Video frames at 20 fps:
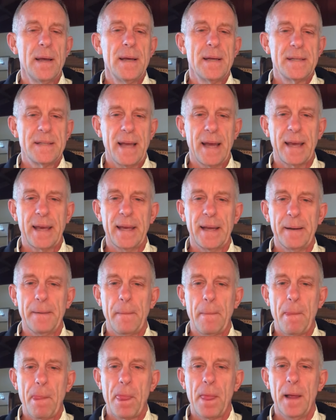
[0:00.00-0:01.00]
taking
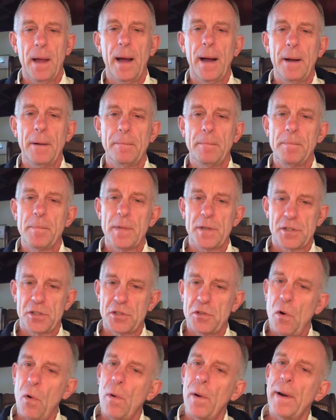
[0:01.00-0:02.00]
a
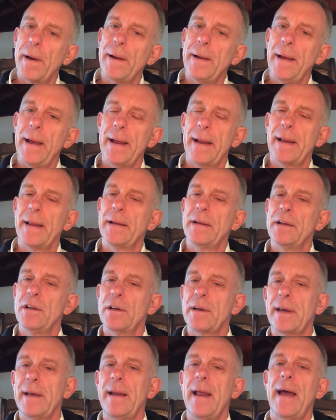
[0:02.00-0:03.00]
story and
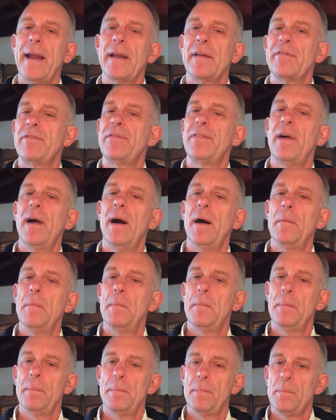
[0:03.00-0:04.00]
looking at it
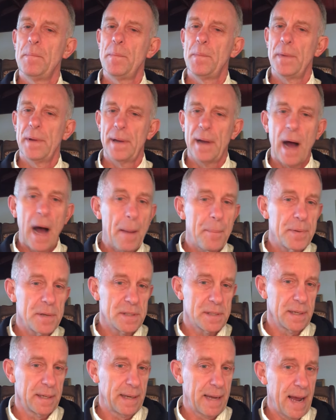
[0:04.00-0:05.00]
from the
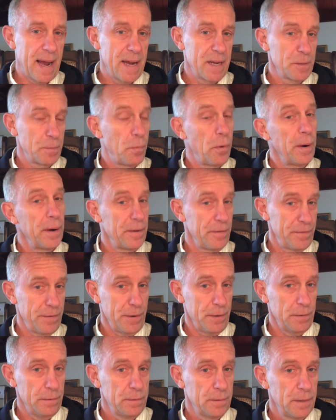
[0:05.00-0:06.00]
opposite guy's point of
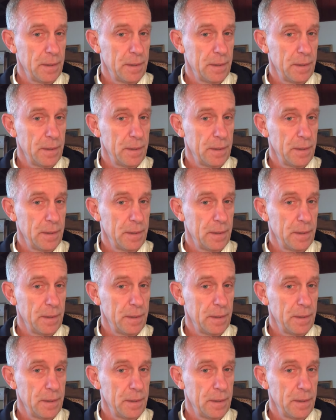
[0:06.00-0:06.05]
view.